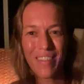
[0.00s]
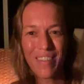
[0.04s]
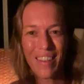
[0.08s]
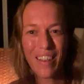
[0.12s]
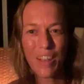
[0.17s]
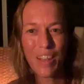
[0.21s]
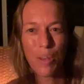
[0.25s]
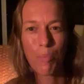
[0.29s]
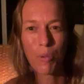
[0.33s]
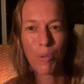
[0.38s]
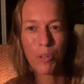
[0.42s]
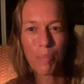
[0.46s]

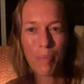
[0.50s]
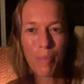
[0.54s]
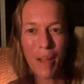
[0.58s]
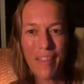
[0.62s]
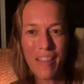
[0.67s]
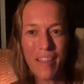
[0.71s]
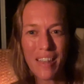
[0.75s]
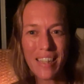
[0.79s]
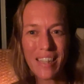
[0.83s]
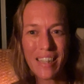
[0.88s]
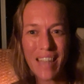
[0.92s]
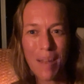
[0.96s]
You multiply
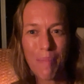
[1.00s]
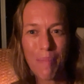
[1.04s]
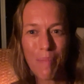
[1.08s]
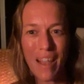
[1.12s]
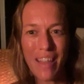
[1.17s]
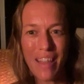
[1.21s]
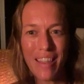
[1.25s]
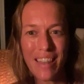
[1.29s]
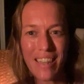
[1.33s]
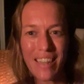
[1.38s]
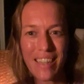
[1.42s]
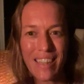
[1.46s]
this side by
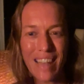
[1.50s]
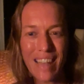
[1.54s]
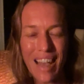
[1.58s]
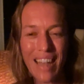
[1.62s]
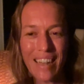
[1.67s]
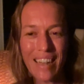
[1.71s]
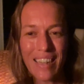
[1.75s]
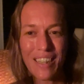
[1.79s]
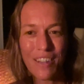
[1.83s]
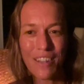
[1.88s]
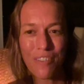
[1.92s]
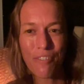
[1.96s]
this
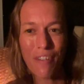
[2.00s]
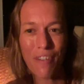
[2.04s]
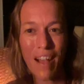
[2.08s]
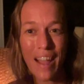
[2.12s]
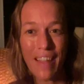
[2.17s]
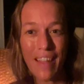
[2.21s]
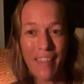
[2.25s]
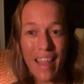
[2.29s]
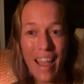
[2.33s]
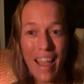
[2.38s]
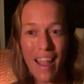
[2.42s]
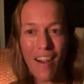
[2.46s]
side to
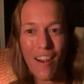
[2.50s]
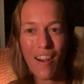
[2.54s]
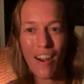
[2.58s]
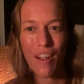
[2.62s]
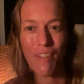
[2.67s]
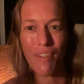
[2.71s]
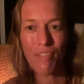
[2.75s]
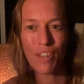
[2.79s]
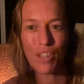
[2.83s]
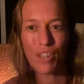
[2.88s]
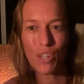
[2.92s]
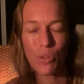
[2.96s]
find the area
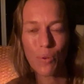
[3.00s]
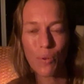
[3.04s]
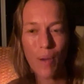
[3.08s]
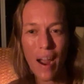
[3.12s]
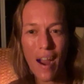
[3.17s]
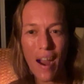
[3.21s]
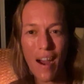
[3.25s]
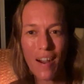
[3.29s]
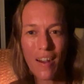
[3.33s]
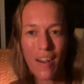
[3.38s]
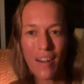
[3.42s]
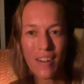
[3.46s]
of the
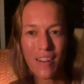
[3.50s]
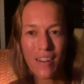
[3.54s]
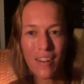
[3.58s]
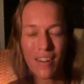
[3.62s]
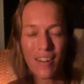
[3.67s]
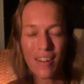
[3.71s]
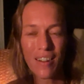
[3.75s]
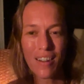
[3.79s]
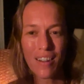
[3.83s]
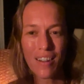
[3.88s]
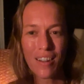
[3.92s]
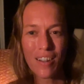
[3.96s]
square.
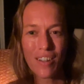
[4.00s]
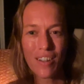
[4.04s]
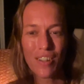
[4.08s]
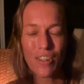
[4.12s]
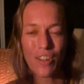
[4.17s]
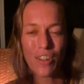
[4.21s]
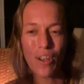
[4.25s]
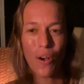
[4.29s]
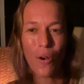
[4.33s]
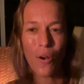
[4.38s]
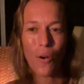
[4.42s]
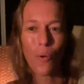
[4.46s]

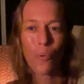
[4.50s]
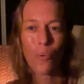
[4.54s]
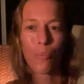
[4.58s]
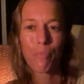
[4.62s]
So,